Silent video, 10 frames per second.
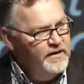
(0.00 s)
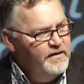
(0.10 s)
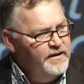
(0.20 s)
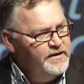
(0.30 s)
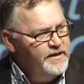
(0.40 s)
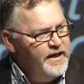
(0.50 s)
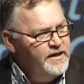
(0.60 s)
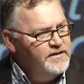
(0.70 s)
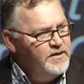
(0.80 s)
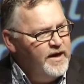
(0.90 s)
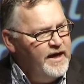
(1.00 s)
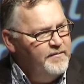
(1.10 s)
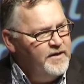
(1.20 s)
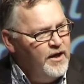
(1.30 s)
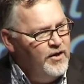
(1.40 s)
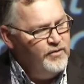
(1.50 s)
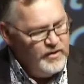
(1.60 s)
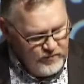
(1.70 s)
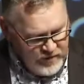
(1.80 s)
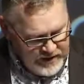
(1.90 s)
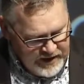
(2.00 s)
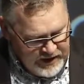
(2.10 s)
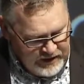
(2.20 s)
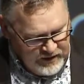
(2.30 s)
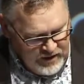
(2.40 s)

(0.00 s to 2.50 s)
These are the houses that we aim to own and retain